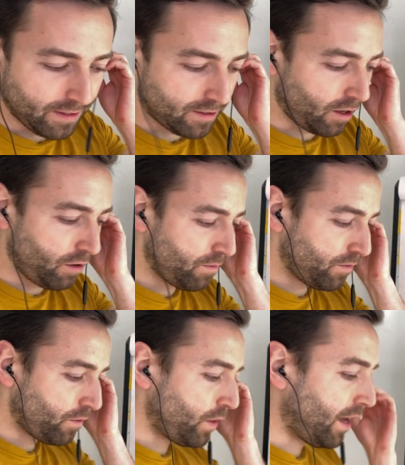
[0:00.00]
So
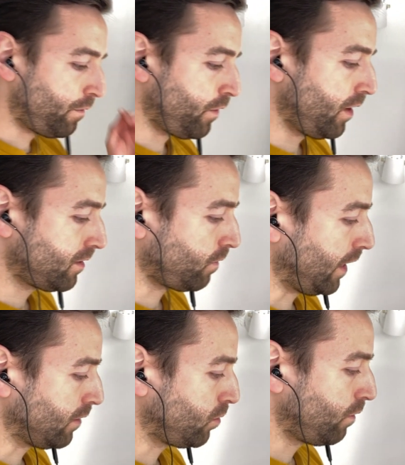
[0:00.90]
for that first
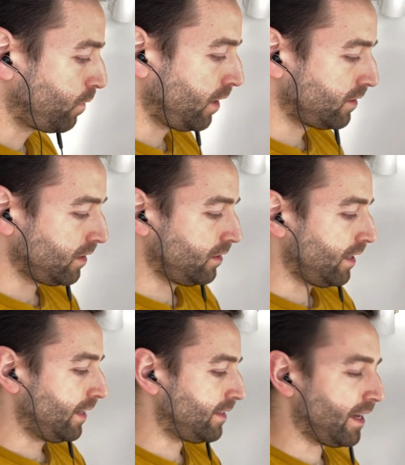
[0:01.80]
phase, one of the first things you
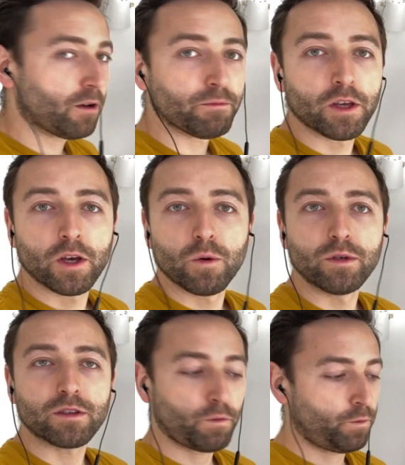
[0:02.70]
had down
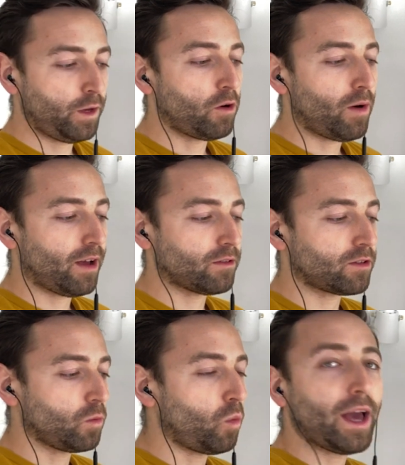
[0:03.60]
was figure
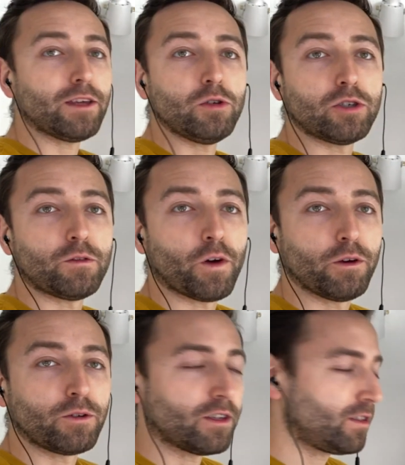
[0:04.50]
out where you should
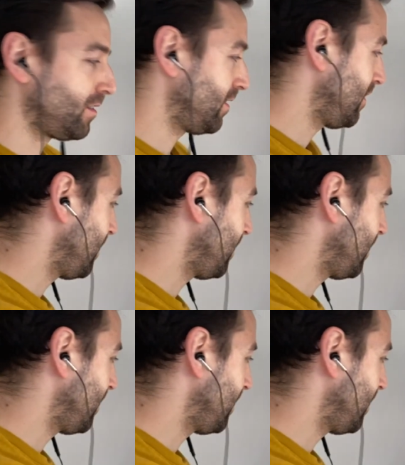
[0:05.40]
focus.